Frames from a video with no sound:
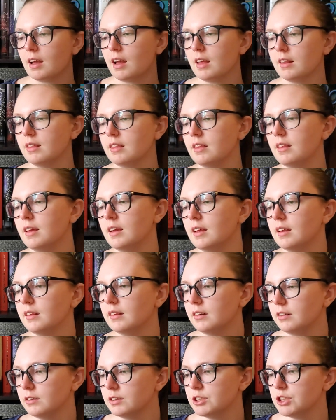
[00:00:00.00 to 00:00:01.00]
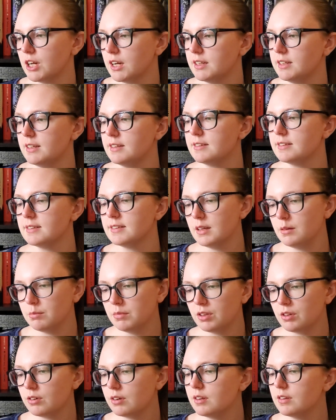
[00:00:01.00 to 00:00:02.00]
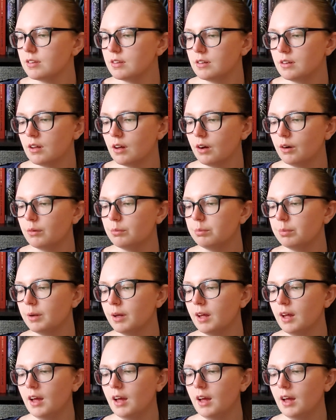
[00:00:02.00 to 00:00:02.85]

and the Little Chinese Seamstress, nope.